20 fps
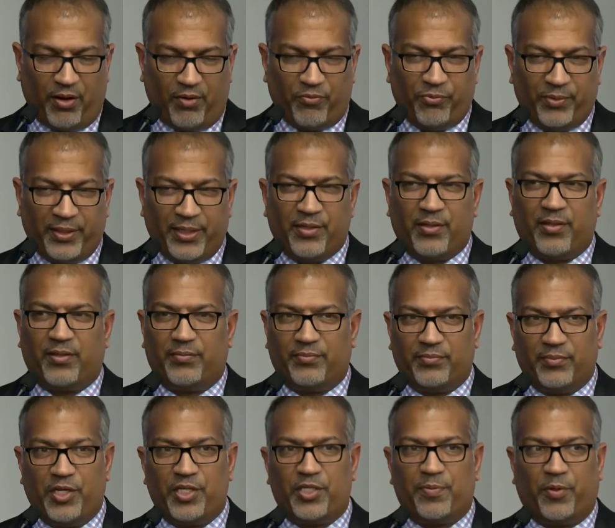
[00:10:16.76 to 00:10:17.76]
real
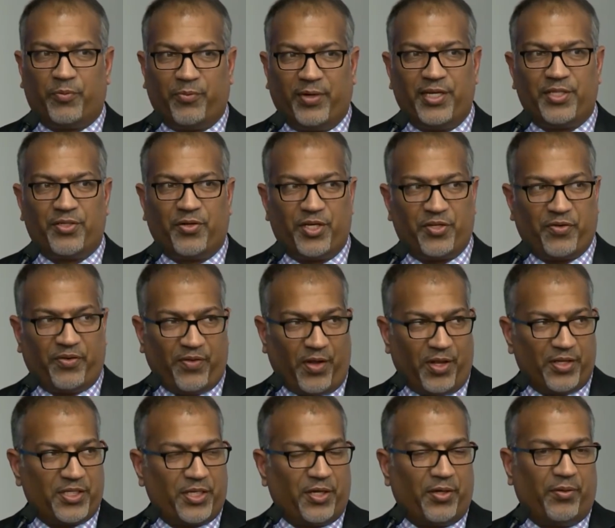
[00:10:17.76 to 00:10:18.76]
usable resource. We've
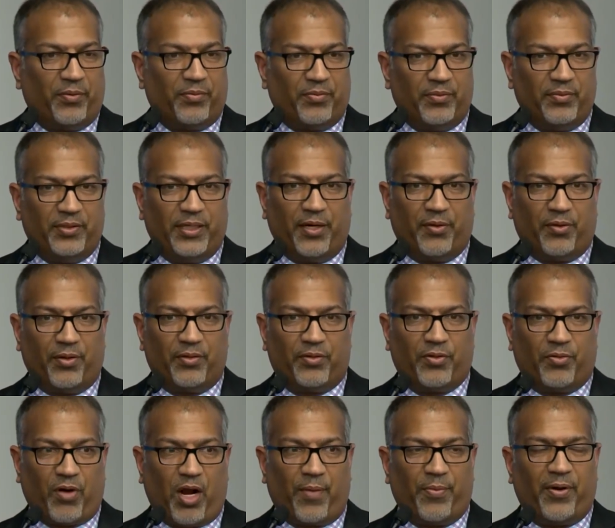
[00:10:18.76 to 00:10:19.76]
also,
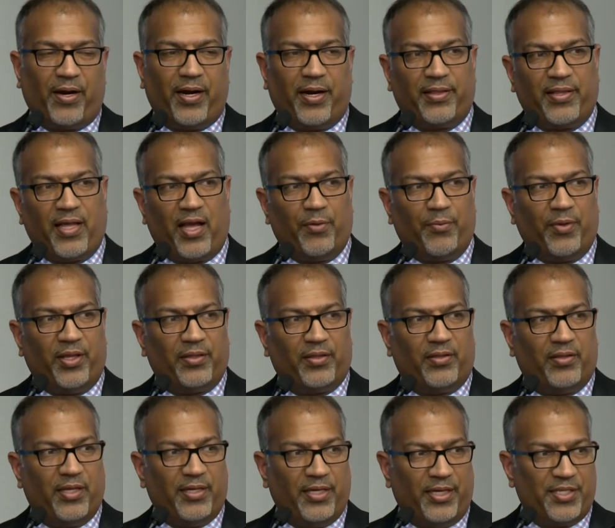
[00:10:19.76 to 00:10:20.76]
corroborated that
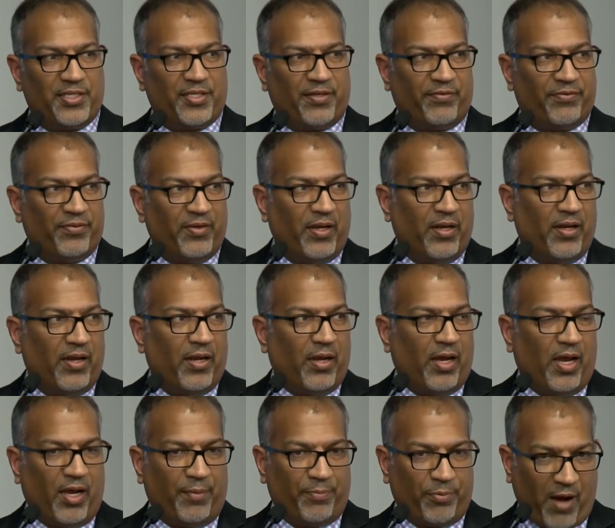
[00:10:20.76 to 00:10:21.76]
with the needs of
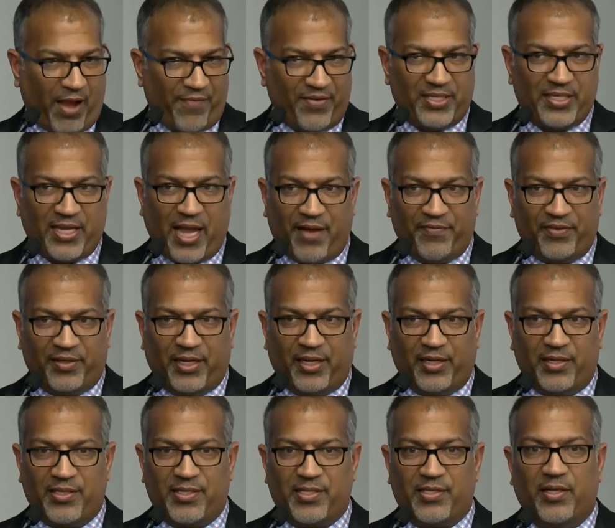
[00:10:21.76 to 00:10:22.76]
privacy
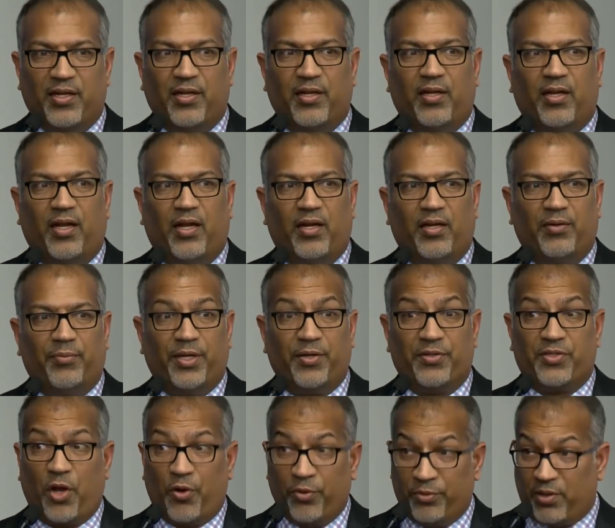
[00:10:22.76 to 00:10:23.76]
advocates. We
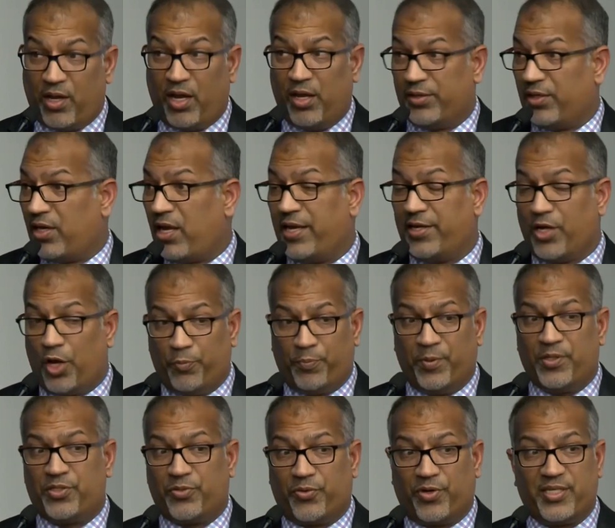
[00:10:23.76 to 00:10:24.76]
use online
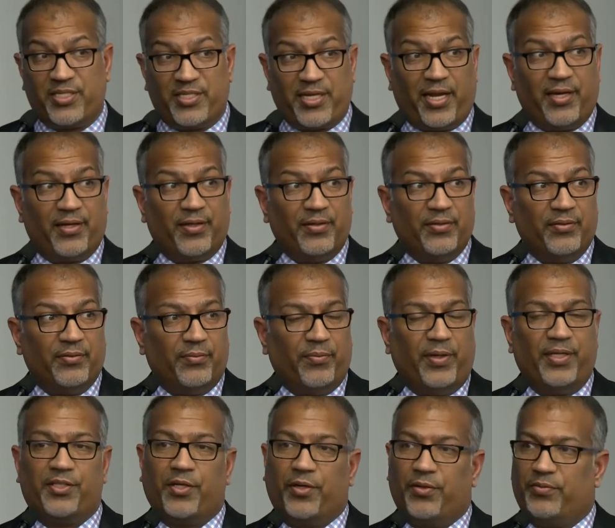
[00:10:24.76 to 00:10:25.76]
open source data.
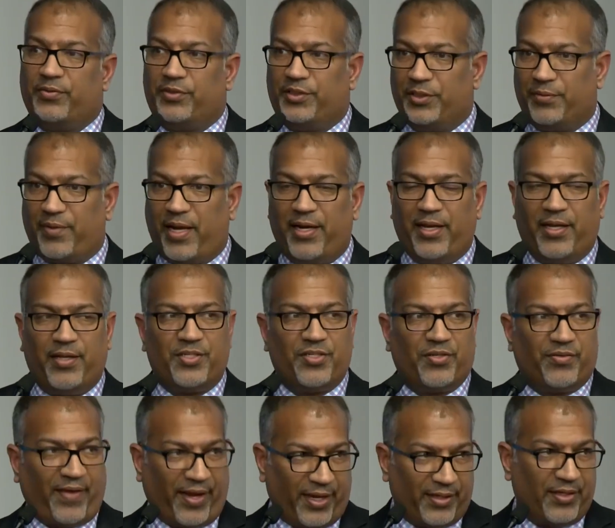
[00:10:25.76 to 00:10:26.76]
We don't do any
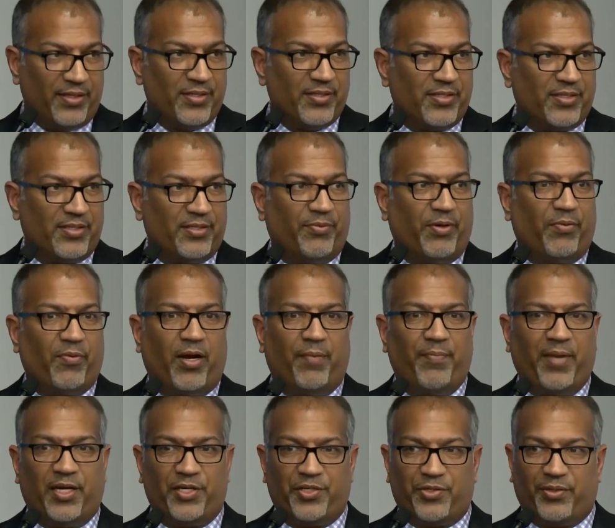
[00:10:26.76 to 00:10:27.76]
surveillance. We want to
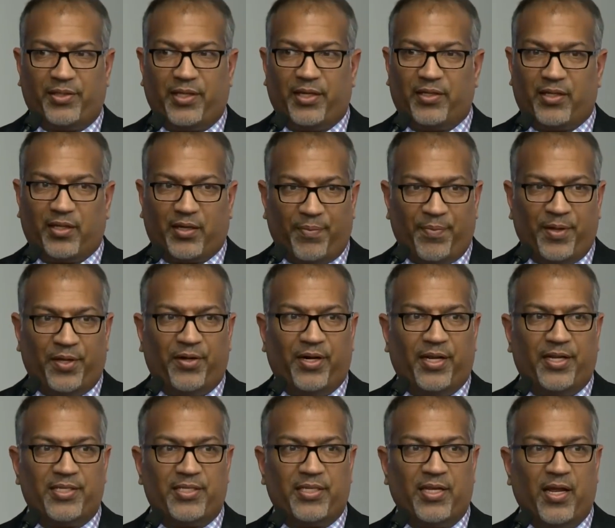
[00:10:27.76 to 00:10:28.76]
make sure that the
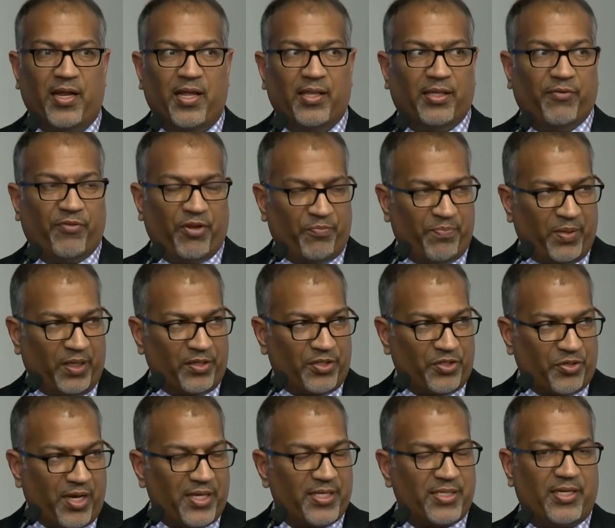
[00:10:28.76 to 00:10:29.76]
communities that we've built
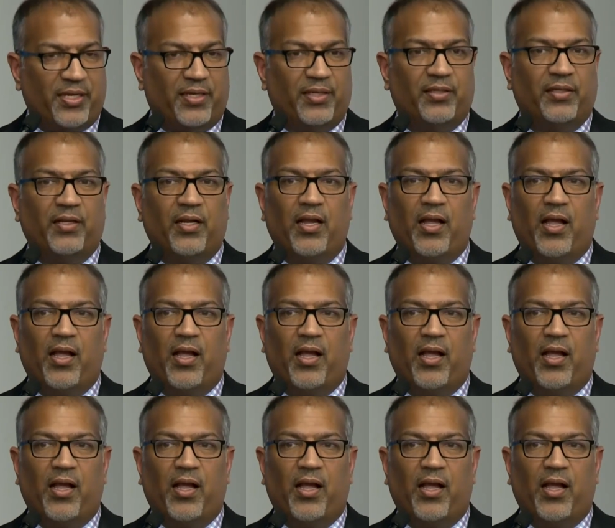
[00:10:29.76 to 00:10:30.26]
trust in